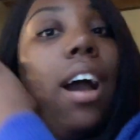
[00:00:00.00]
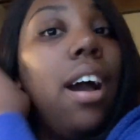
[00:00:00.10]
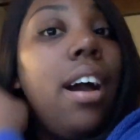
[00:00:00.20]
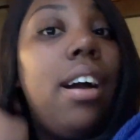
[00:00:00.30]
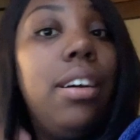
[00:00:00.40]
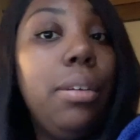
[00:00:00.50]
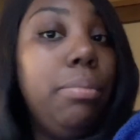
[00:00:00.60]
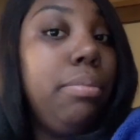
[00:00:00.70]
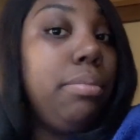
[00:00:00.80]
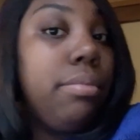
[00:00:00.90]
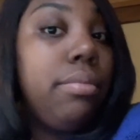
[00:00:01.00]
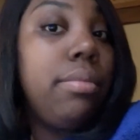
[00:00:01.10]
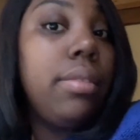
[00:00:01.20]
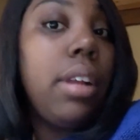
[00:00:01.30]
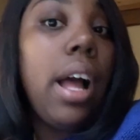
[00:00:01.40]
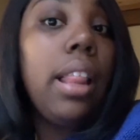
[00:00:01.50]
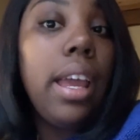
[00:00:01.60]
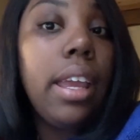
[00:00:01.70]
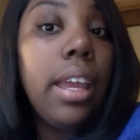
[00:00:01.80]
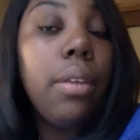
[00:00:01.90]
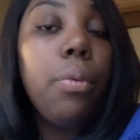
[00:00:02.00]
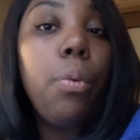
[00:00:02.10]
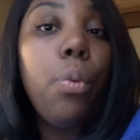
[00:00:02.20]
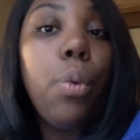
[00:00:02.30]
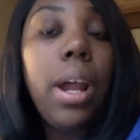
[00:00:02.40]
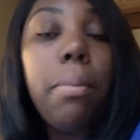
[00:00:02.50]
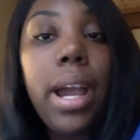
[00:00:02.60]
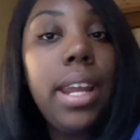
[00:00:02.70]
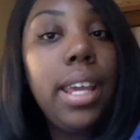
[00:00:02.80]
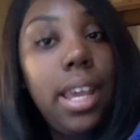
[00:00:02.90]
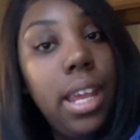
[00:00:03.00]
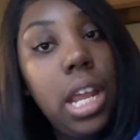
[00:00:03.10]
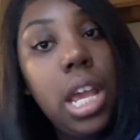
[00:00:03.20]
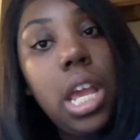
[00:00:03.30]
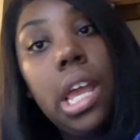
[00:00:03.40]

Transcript: I like it. Would I buy it again?